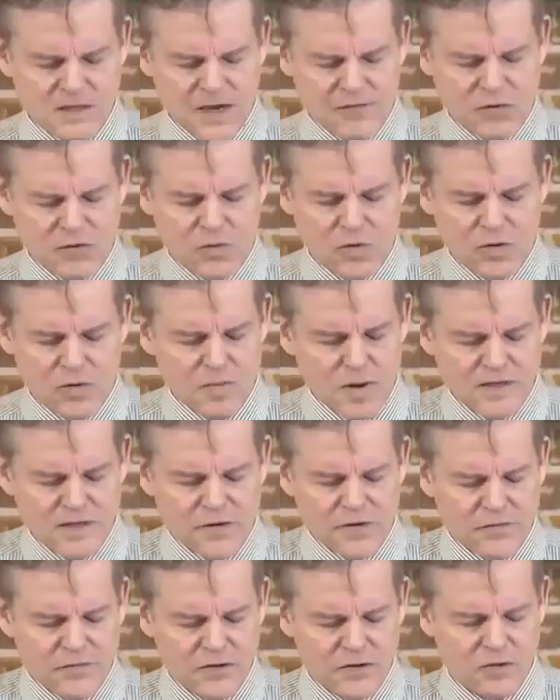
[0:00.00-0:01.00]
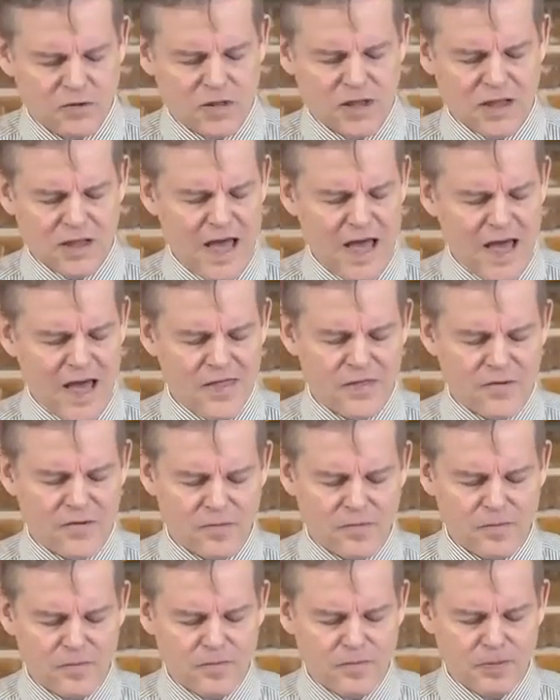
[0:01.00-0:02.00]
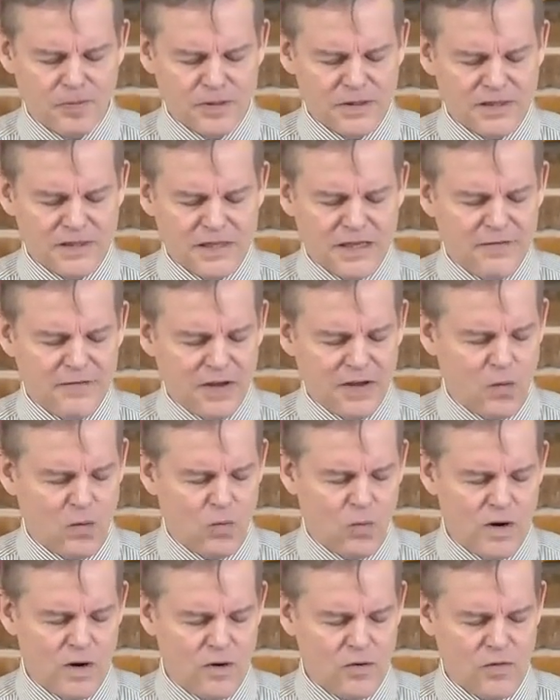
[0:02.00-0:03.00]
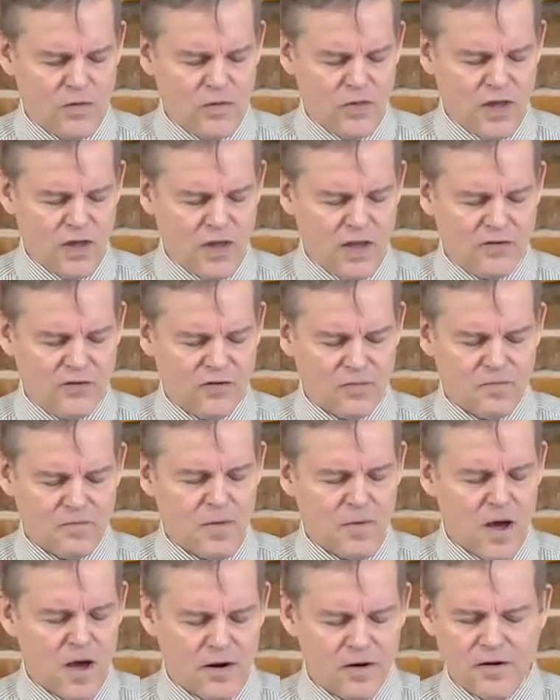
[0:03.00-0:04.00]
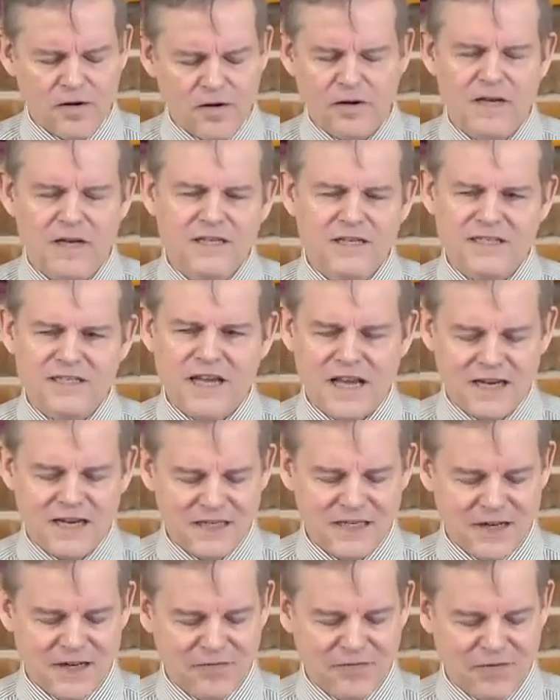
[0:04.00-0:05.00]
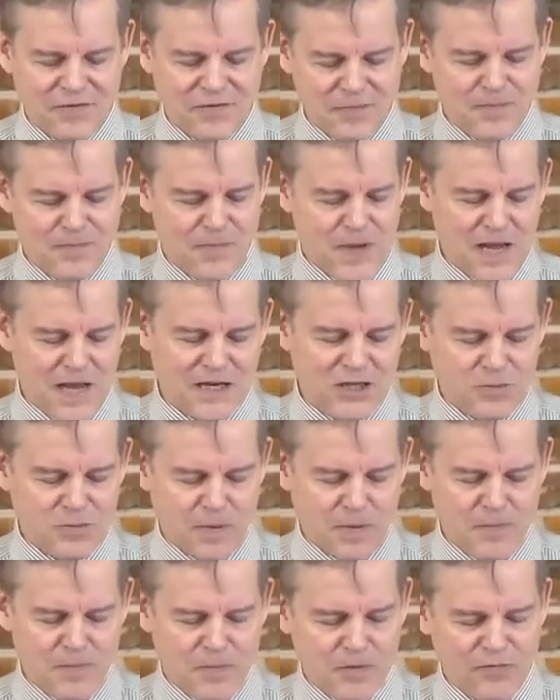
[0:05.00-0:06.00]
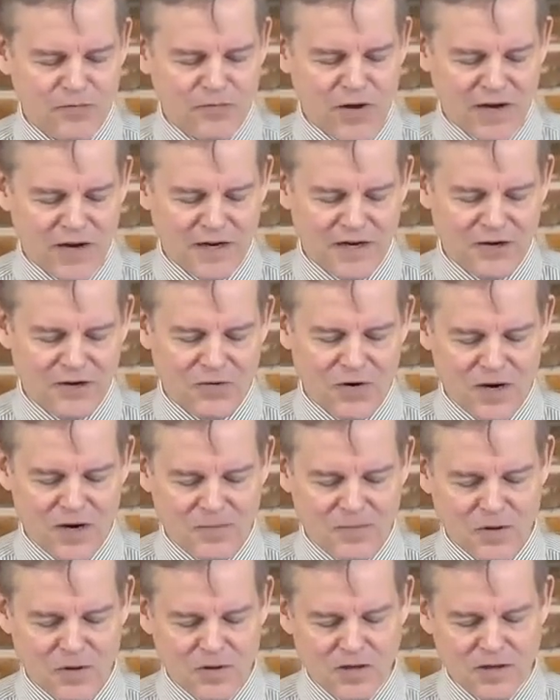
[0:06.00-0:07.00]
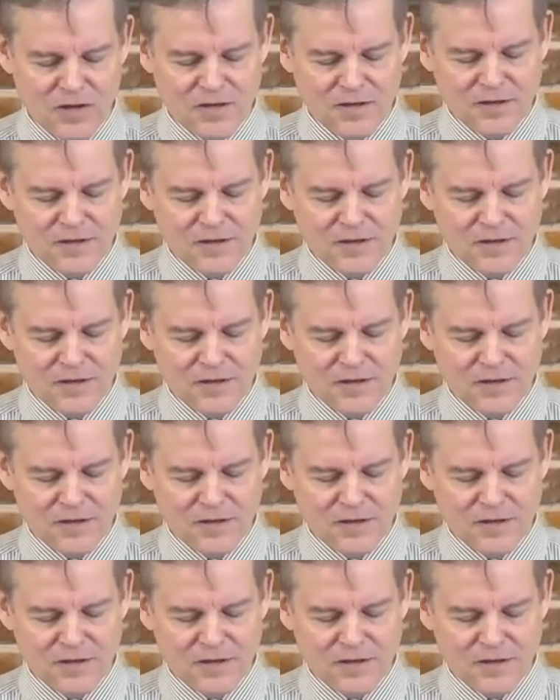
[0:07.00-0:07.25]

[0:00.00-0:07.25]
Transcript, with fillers: I have to work myself into a lather, believing weird things that modern scientific age people find incredible.